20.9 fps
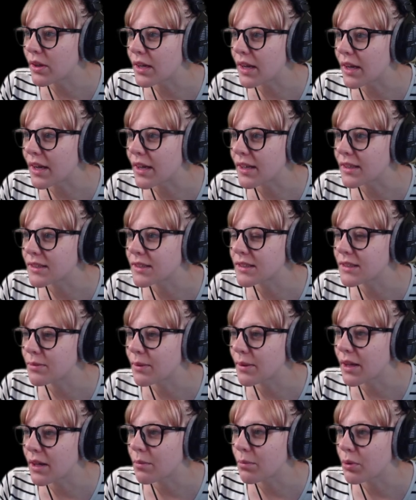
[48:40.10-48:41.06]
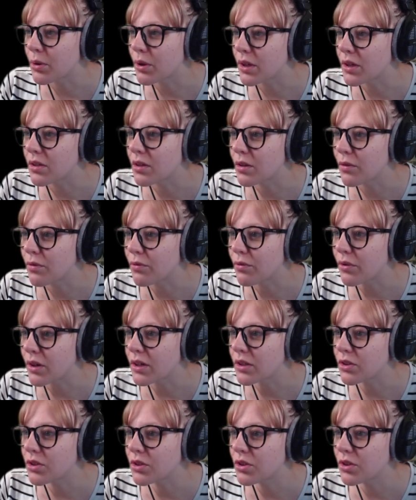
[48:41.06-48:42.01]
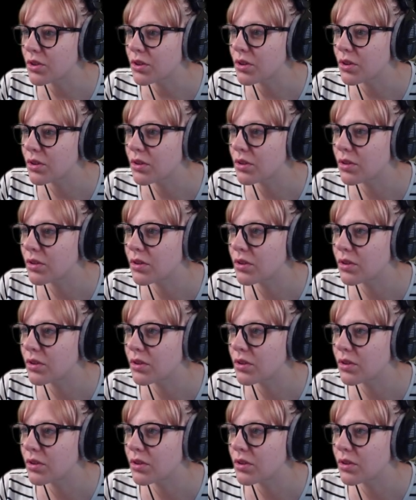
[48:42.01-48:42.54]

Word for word: quality eggs we're going to put into the fridge.